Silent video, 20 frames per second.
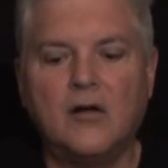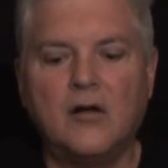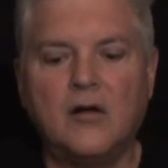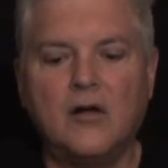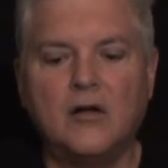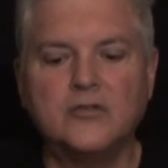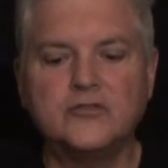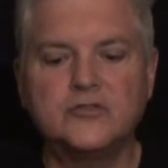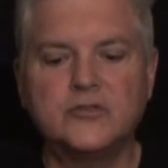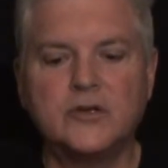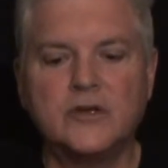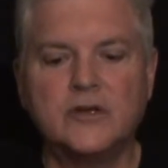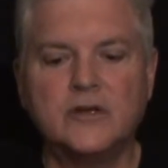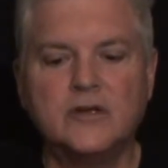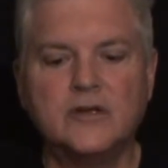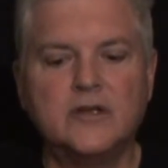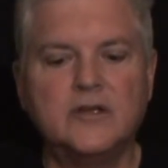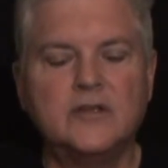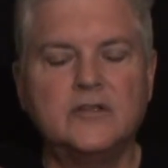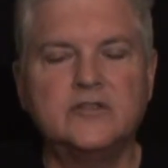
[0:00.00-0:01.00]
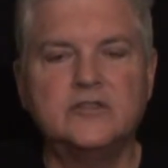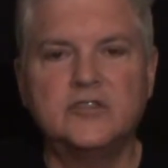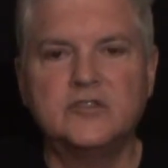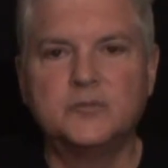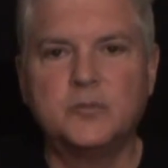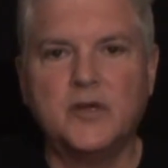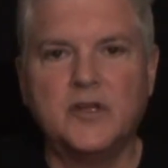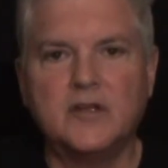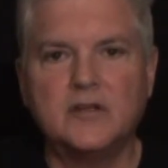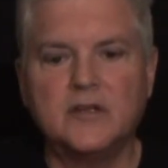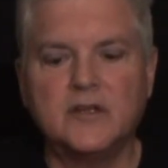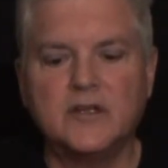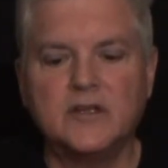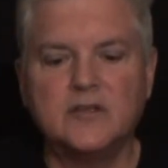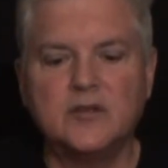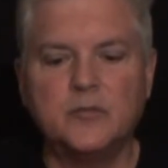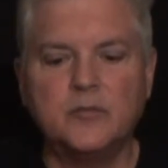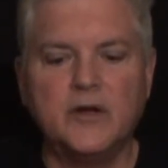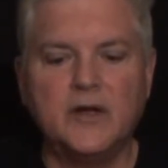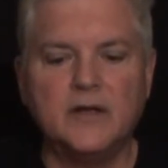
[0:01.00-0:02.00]
ultra, just by clicking
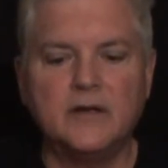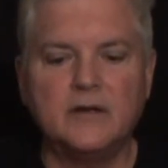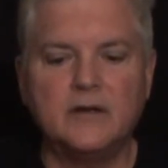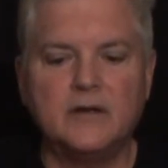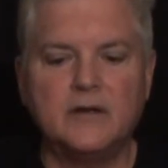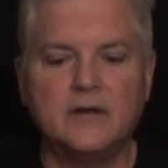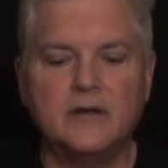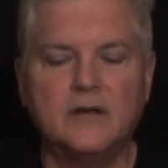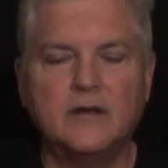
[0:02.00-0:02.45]
the button.